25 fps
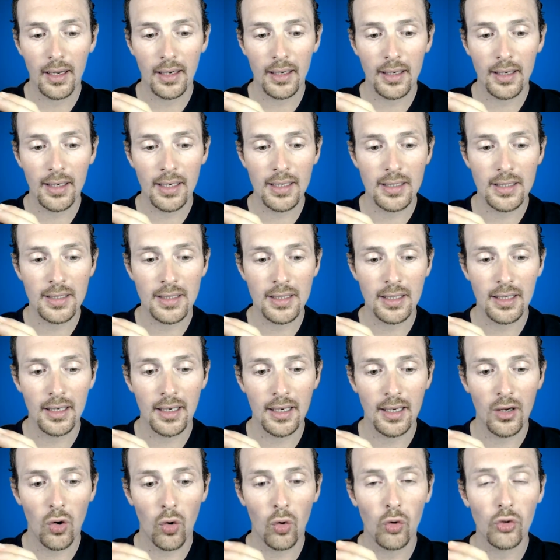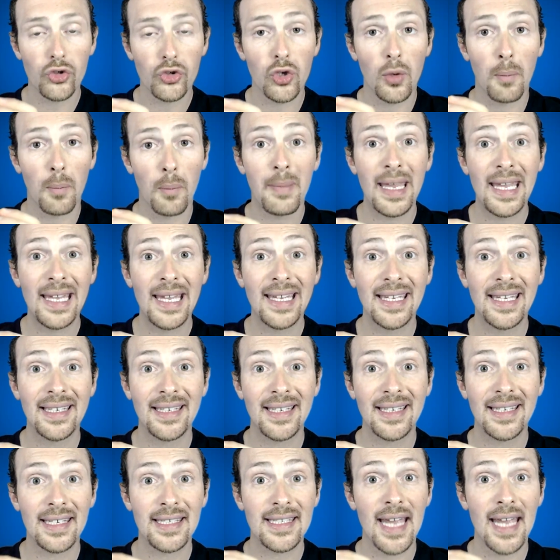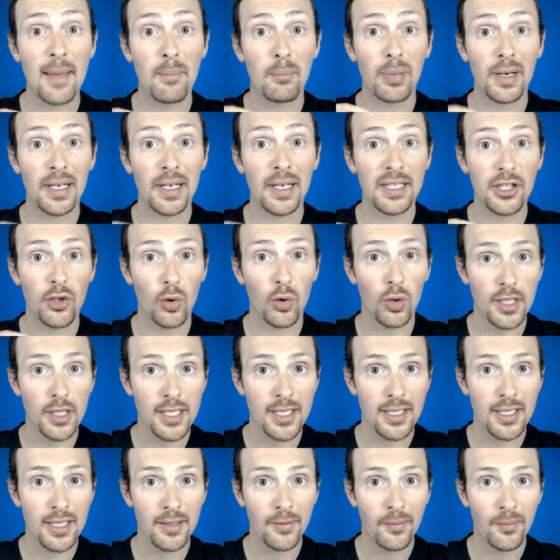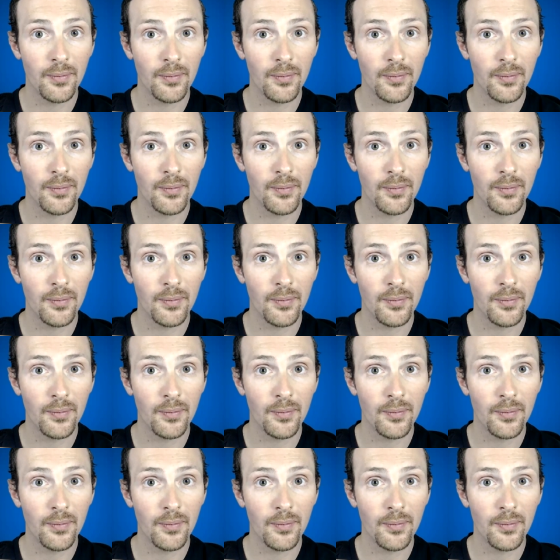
is also making that template yours.